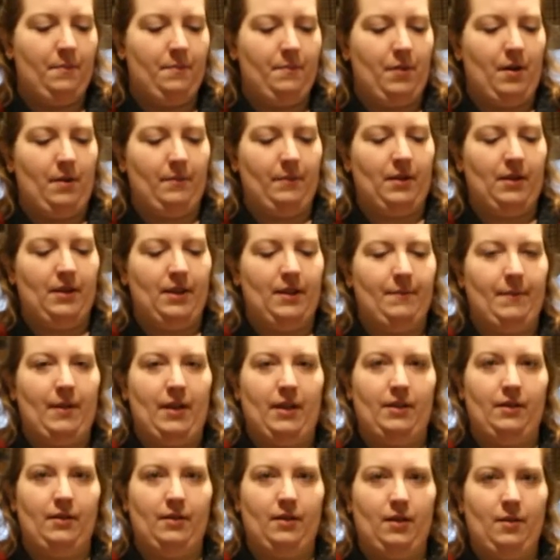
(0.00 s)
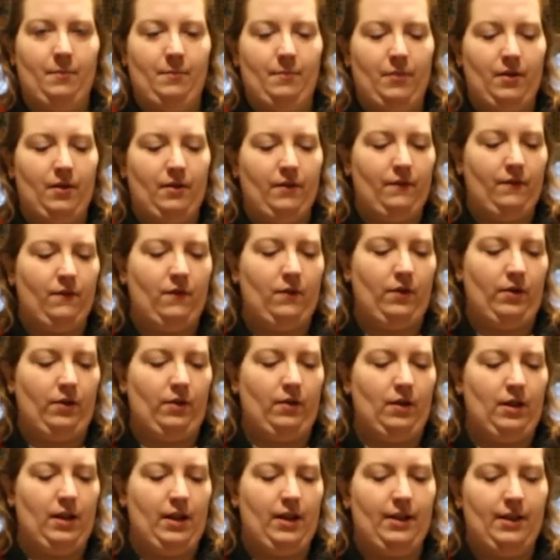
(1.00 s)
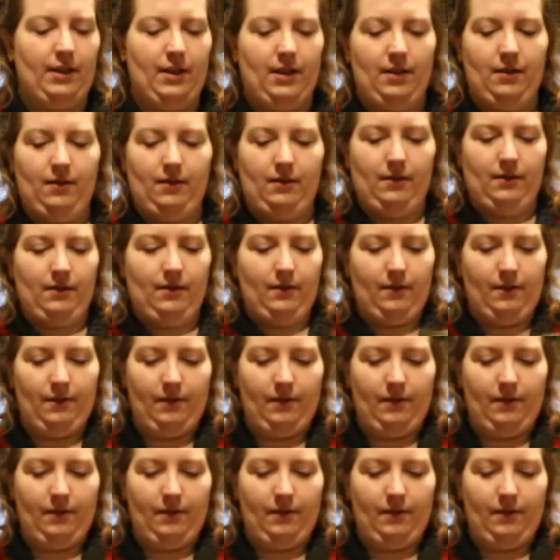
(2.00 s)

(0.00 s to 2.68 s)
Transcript: pumpkin spice syrup for your lattes.